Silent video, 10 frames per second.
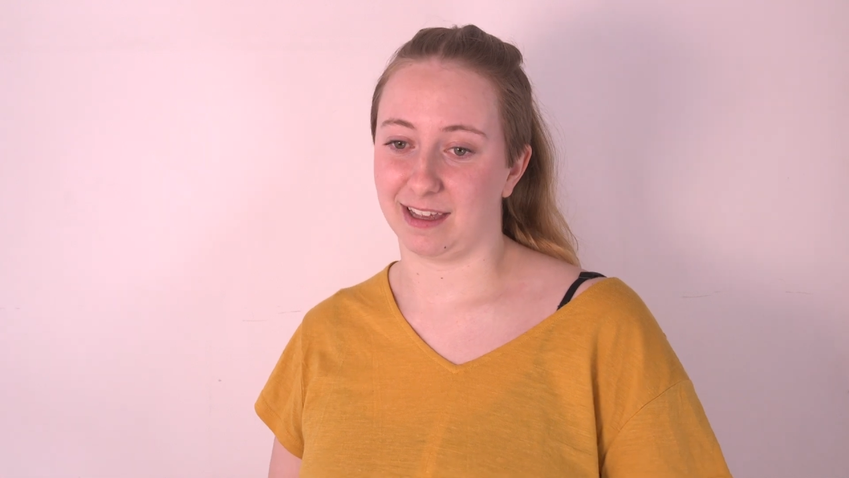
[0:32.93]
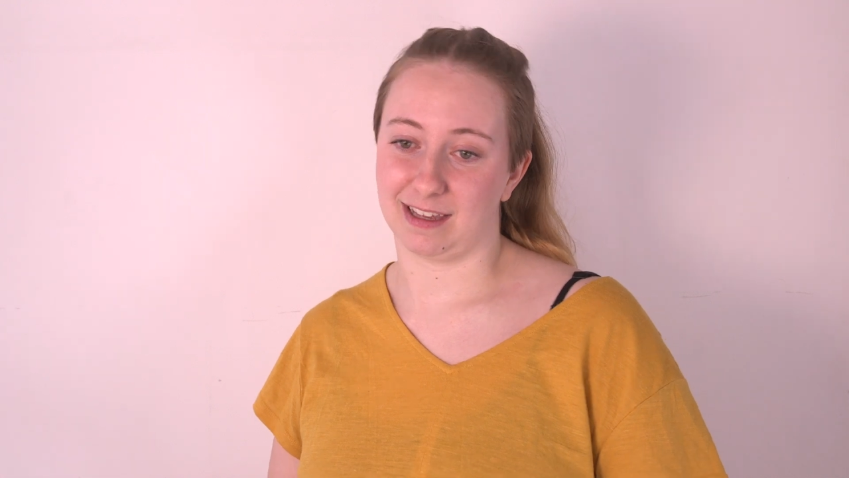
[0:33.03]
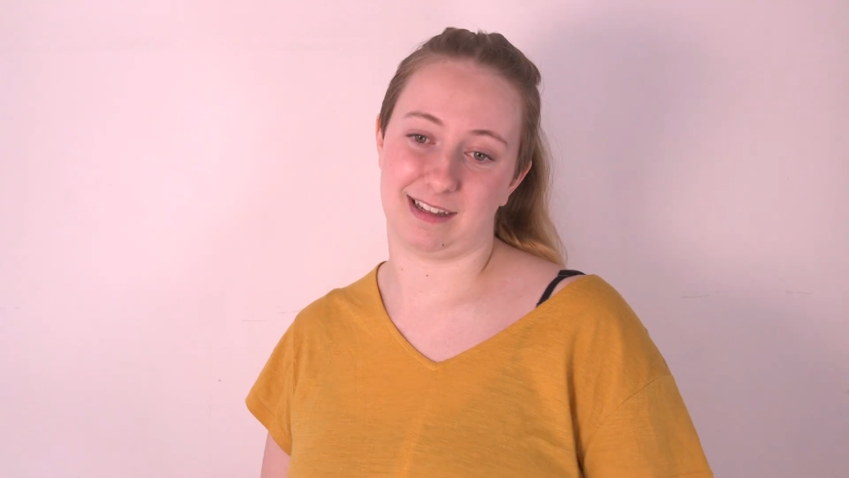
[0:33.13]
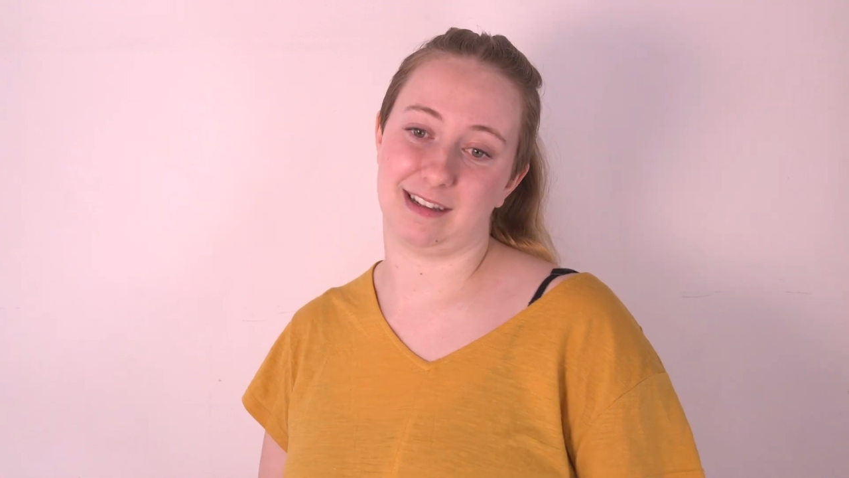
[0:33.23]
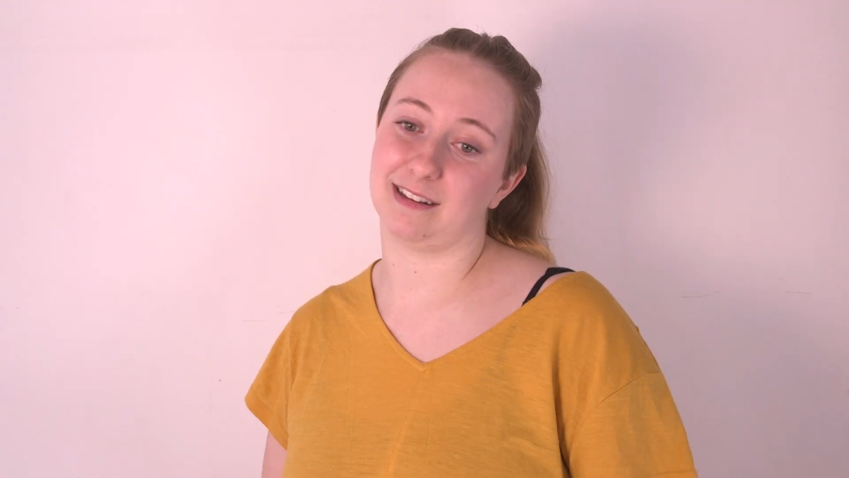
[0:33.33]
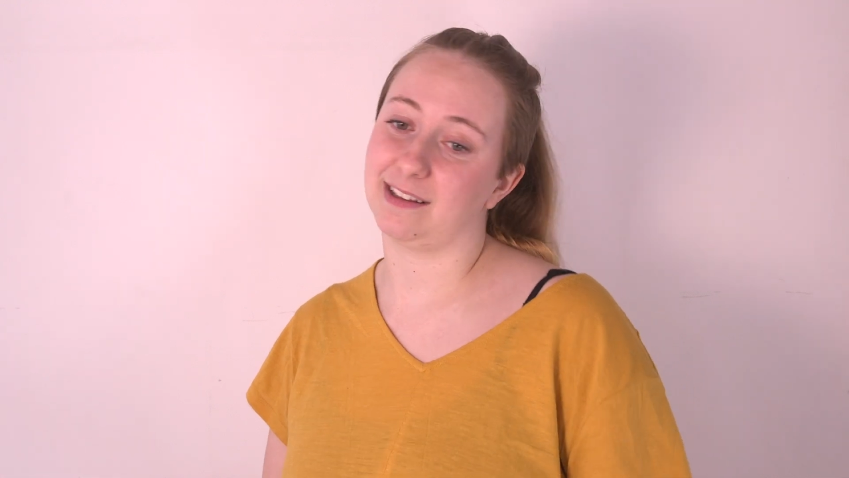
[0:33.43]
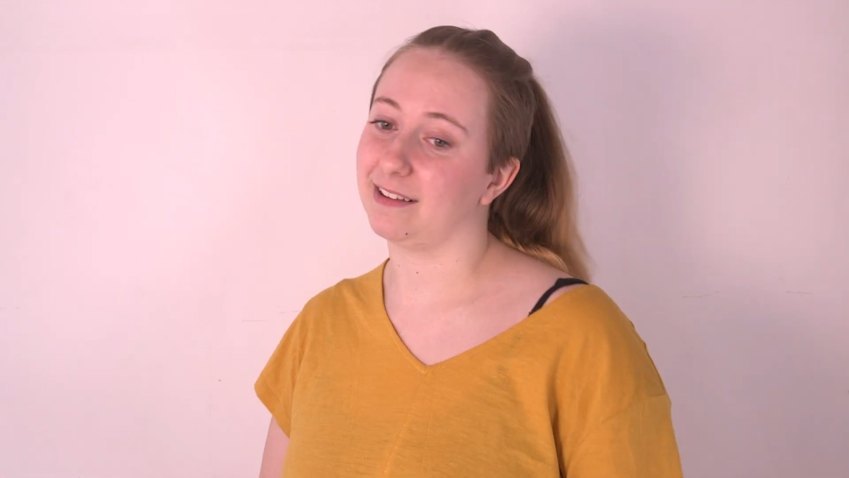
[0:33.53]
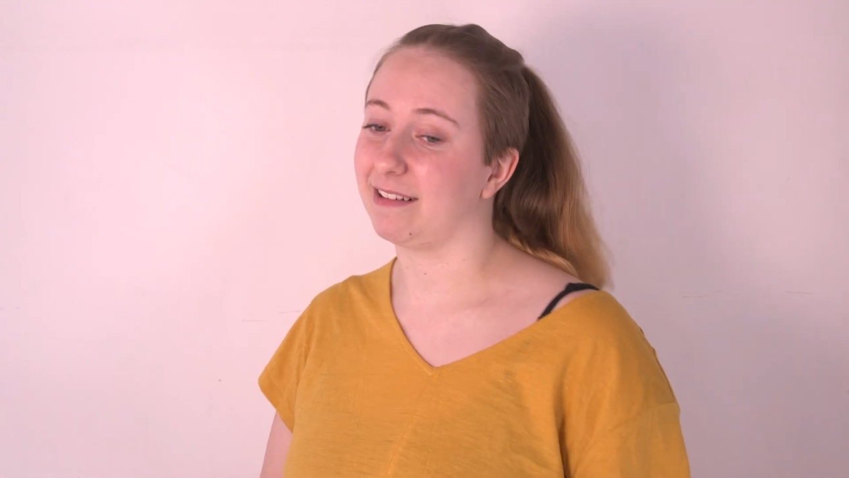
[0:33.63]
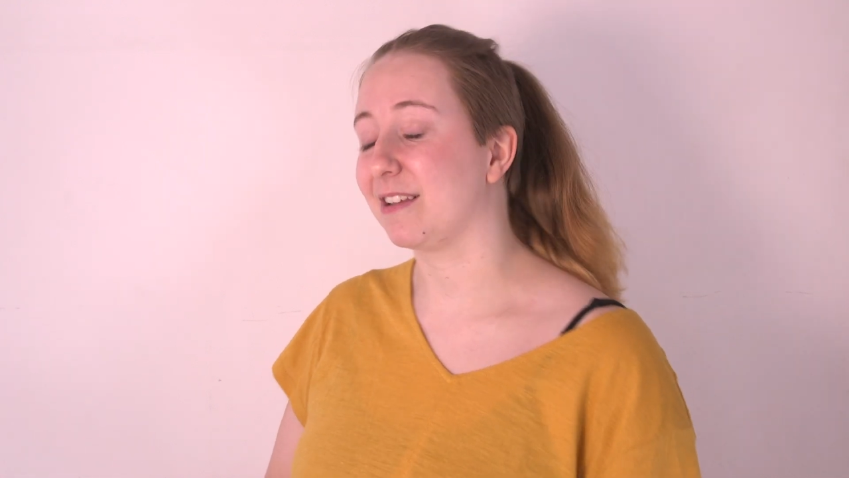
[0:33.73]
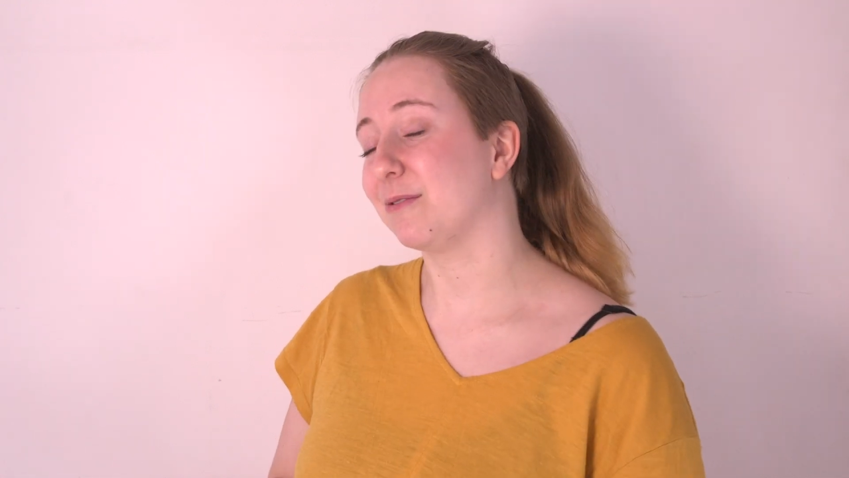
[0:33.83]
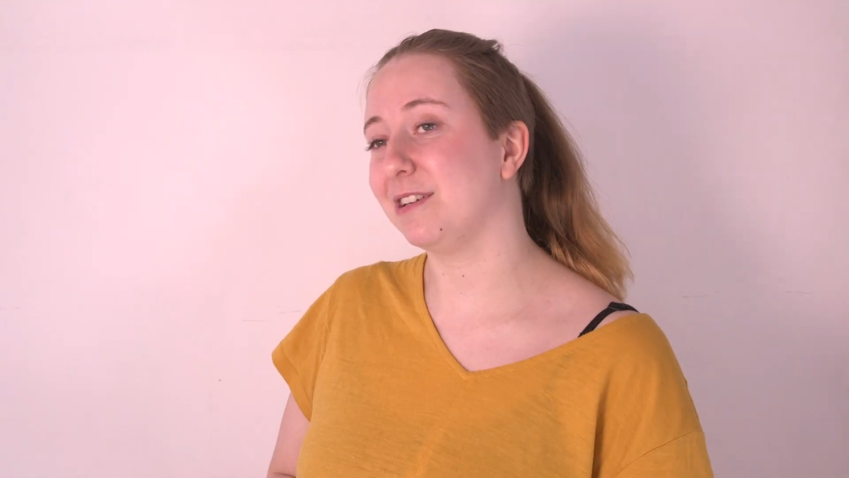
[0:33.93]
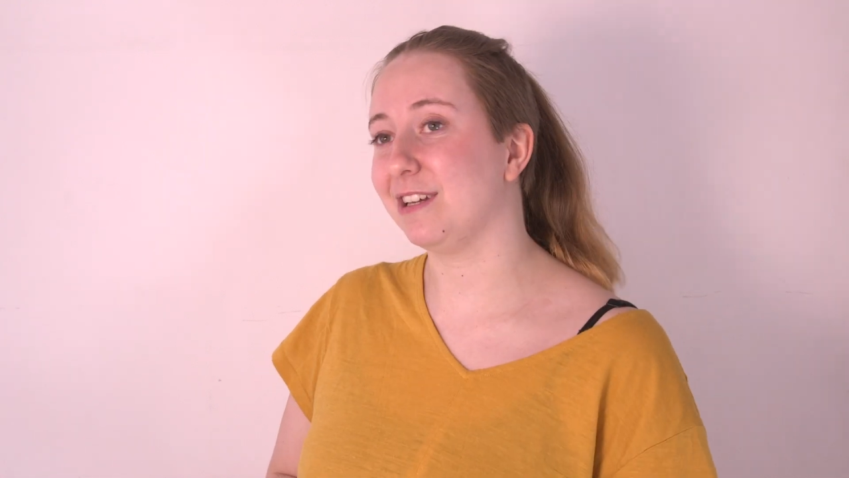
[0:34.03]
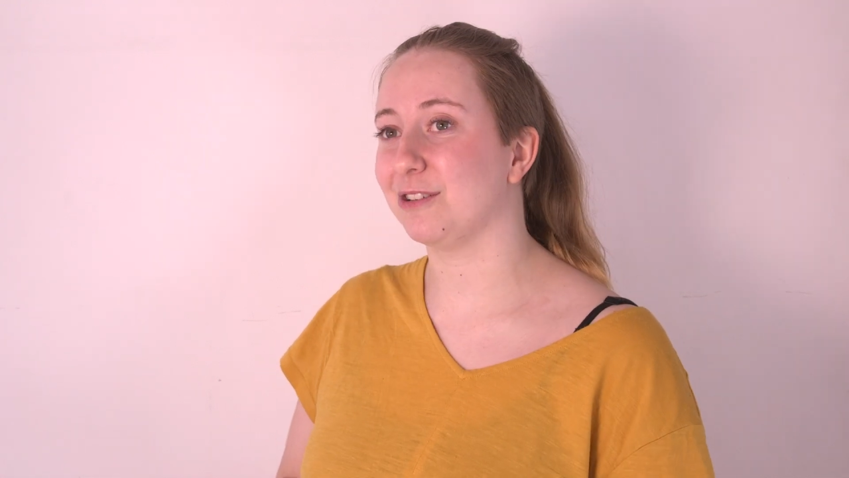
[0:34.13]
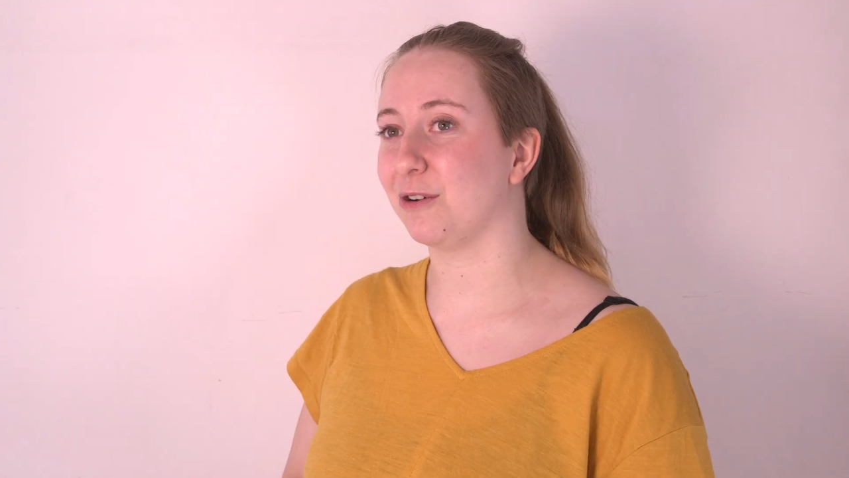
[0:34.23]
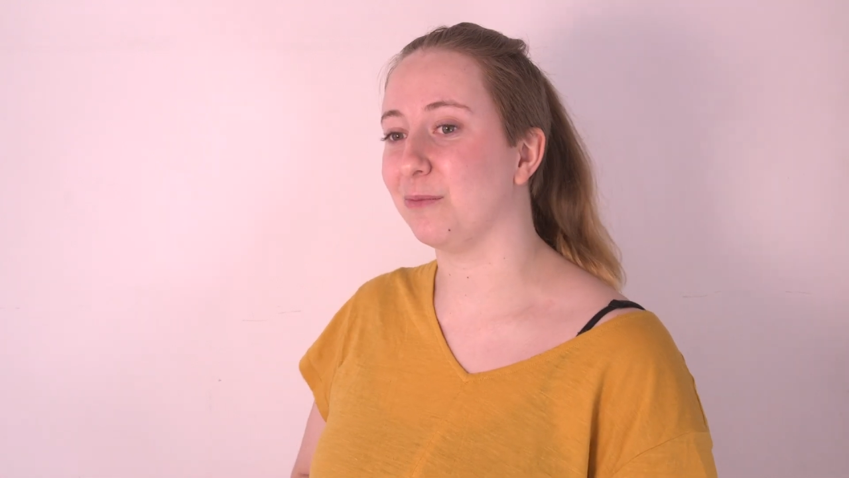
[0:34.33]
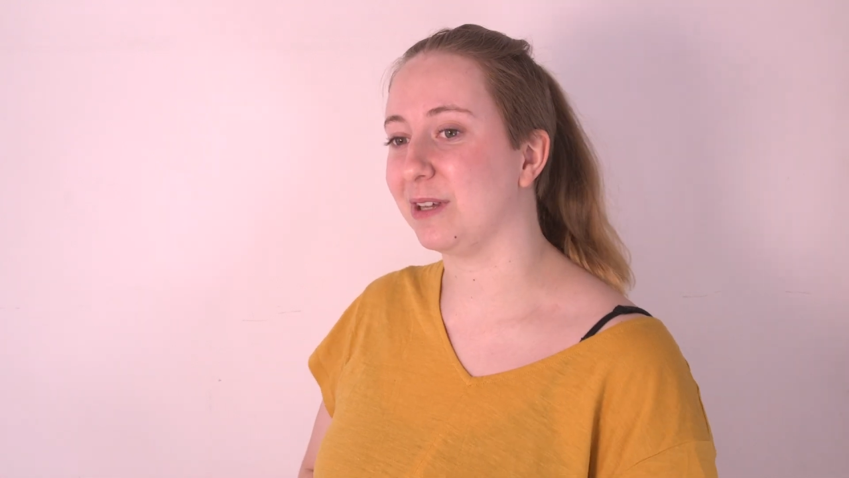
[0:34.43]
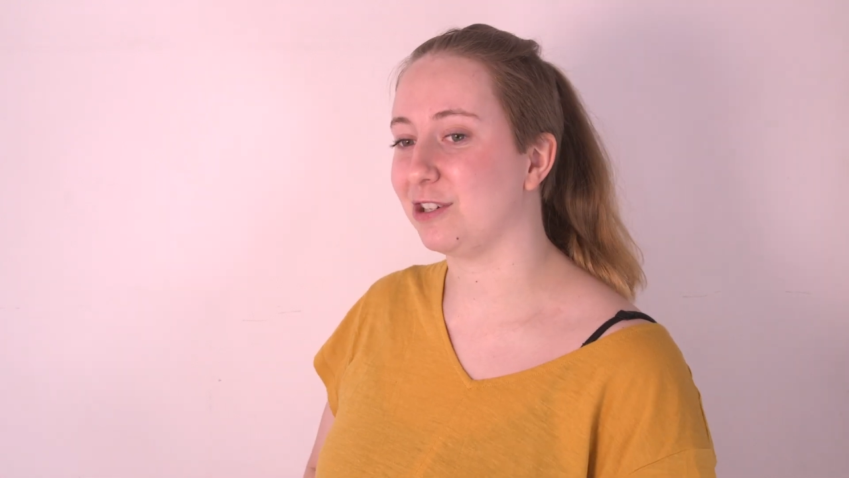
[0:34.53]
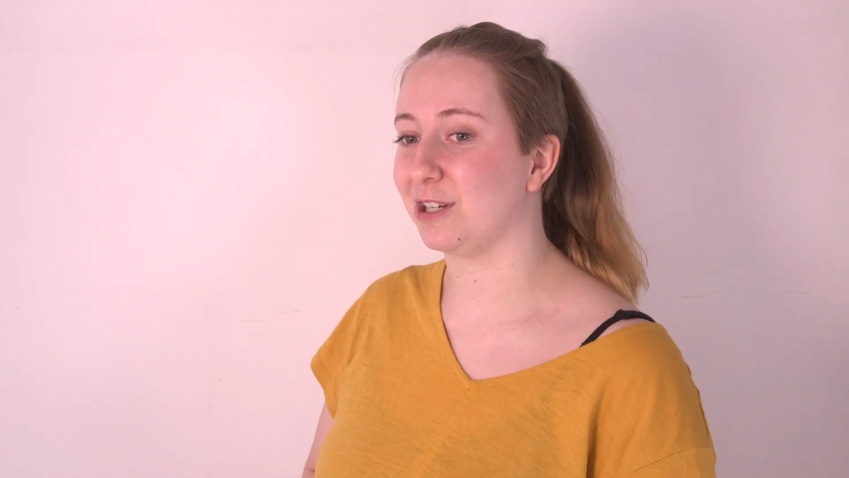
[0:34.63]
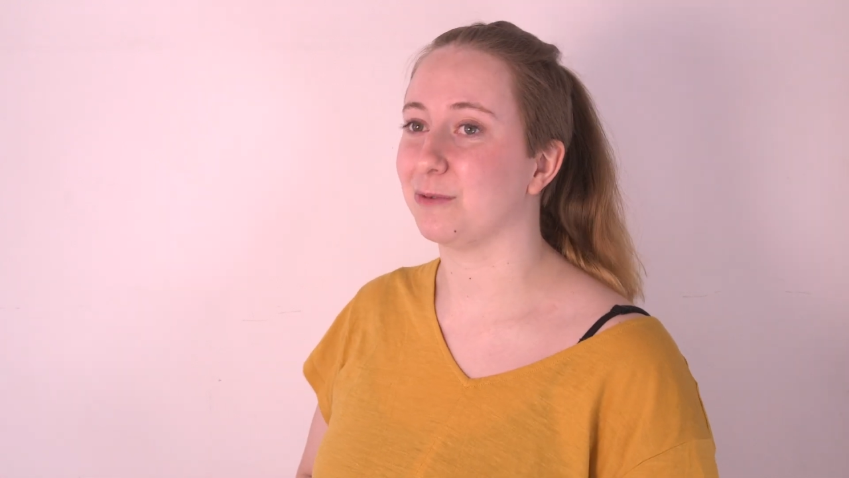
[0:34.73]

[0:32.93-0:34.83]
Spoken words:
And that's when she told me she